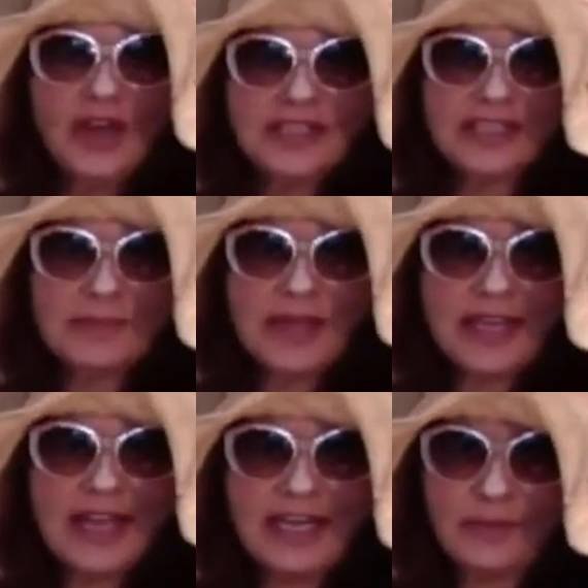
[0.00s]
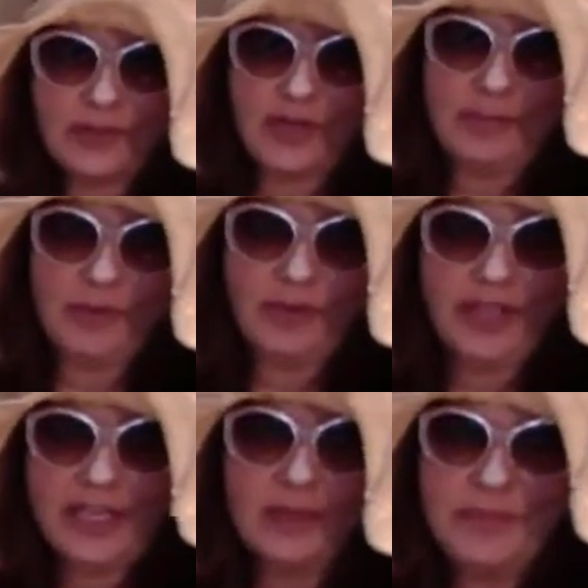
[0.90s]
guys can make it anywhere tropical.
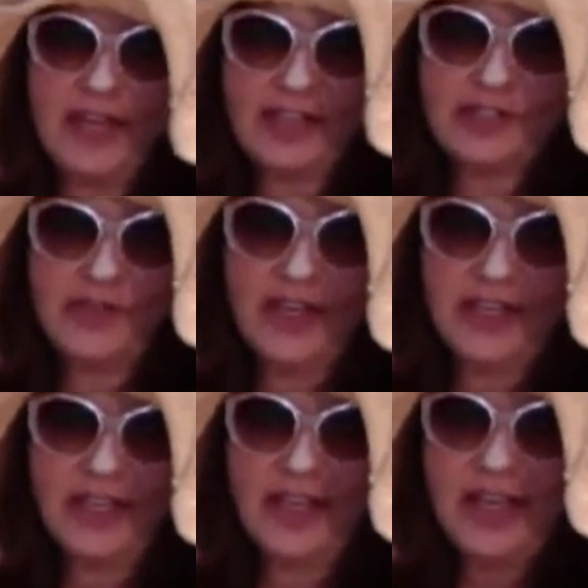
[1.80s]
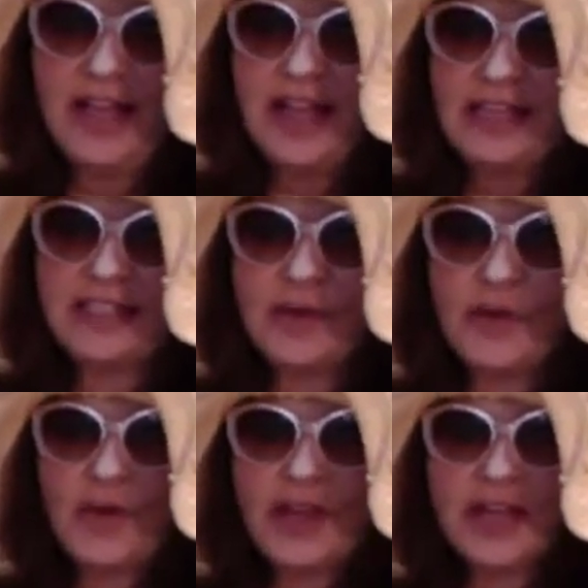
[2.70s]
It could be Australia.
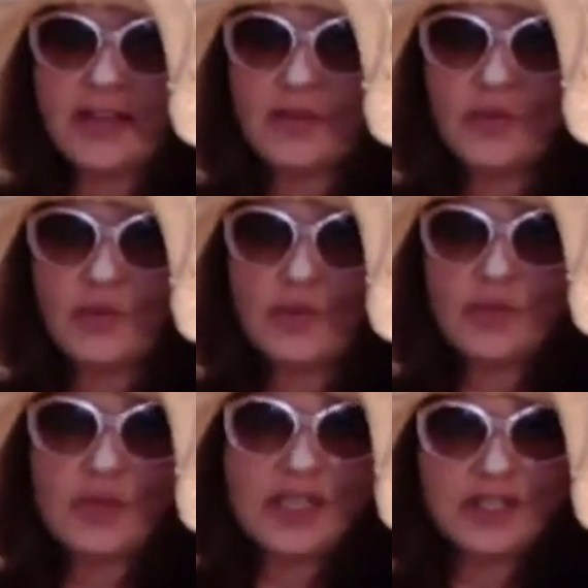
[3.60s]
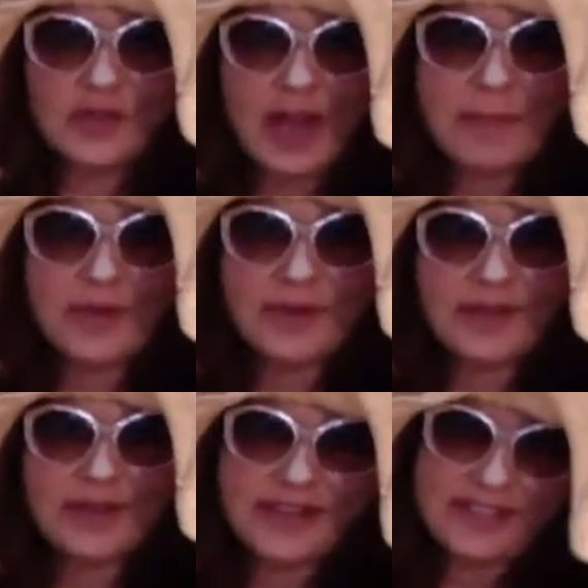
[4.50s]
So it's
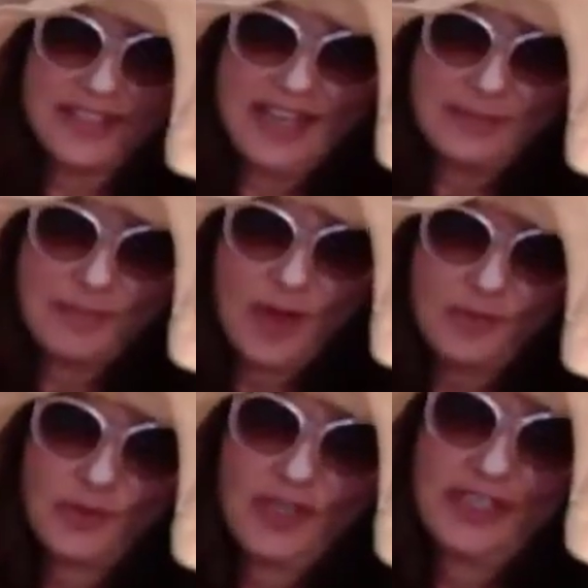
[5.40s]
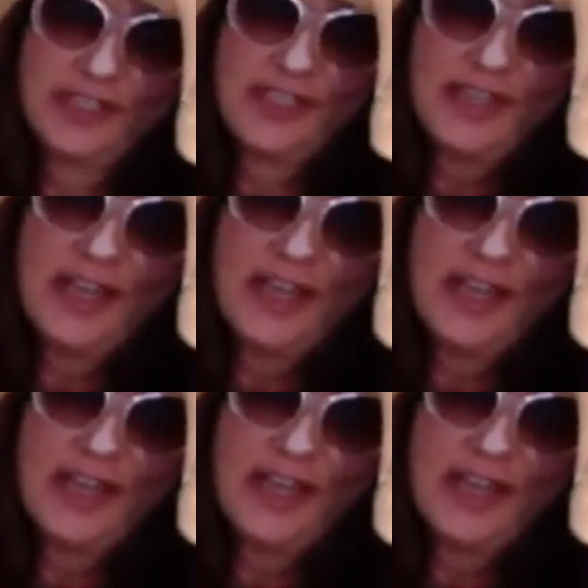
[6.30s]
tropical because it has palm trees.